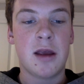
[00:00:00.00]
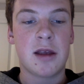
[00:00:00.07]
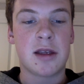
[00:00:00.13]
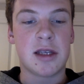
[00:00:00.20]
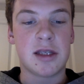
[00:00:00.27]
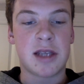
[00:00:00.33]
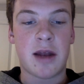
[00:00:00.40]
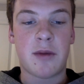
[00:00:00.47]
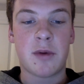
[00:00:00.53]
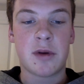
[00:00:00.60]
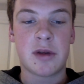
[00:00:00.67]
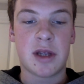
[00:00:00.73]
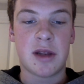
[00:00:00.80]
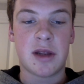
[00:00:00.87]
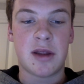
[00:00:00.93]
Since
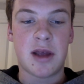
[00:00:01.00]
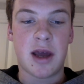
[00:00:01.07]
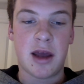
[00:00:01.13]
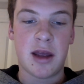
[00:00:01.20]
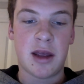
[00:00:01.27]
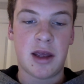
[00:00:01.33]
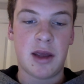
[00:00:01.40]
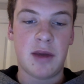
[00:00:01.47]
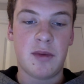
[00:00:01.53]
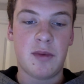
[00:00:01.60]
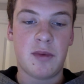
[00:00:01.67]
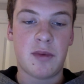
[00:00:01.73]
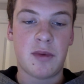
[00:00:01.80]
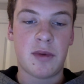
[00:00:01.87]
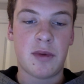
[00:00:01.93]
Edward did that, he
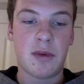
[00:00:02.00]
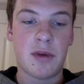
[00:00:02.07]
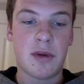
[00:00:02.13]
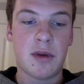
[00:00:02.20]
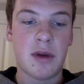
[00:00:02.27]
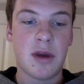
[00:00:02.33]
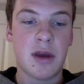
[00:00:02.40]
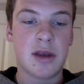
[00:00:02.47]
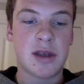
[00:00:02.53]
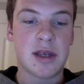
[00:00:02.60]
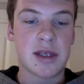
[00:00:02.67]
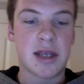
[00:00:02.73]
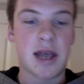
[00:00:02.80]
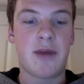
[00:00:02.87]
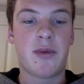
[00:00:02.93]

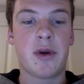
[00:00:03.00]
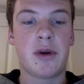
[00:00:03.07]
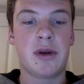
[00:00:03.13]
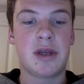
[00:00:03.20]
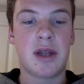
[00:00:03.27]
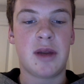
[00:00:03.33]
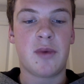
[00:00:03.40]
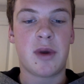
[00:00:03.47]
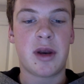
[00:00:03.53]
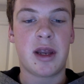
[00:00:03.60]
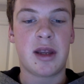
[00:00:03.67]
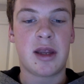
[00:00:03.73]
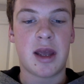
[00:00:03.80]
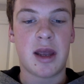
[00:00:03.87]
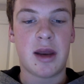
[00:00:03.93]
since Edward did what he
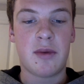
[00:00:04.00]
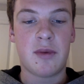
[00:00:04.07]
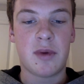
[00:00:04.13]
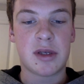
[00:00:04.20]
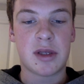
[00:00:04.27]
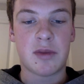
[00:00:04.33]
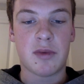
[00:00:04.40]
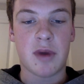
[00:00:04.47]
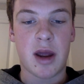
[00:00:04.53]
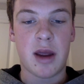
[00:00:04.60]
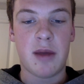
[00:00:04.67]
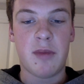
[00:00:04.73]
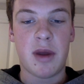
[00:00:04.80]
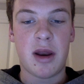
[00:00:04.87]
did was right,